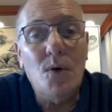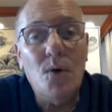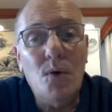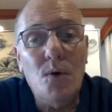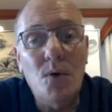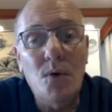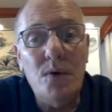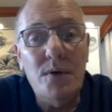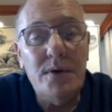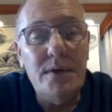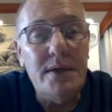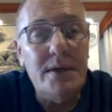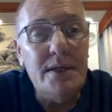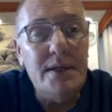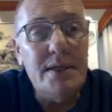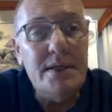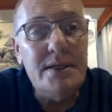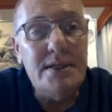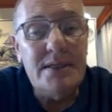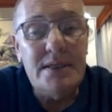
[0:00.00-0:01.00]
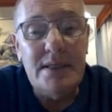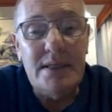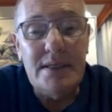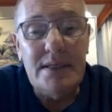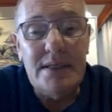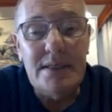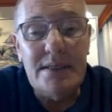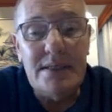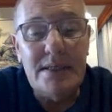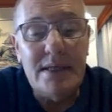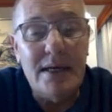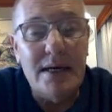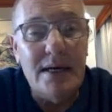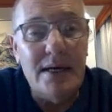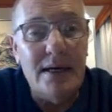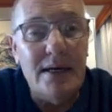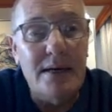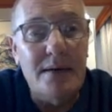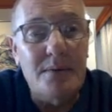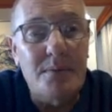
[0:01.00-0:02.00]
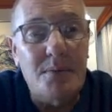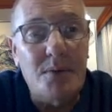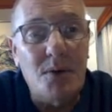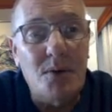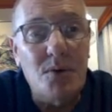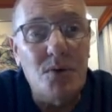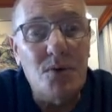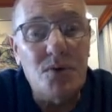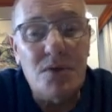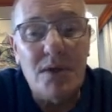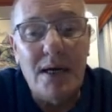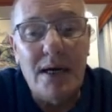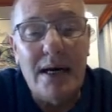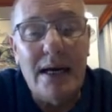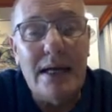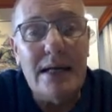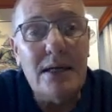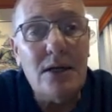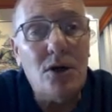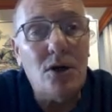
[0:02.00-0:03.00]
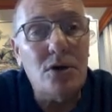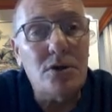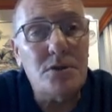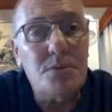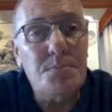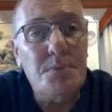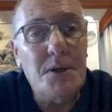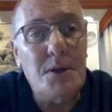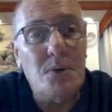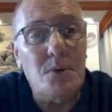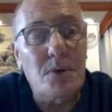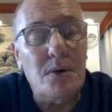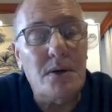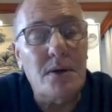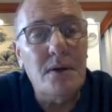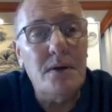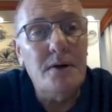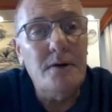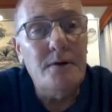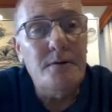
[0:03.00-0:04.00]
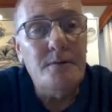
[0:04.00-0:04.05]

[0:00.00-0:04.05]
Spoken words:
all this is produce inconspicuous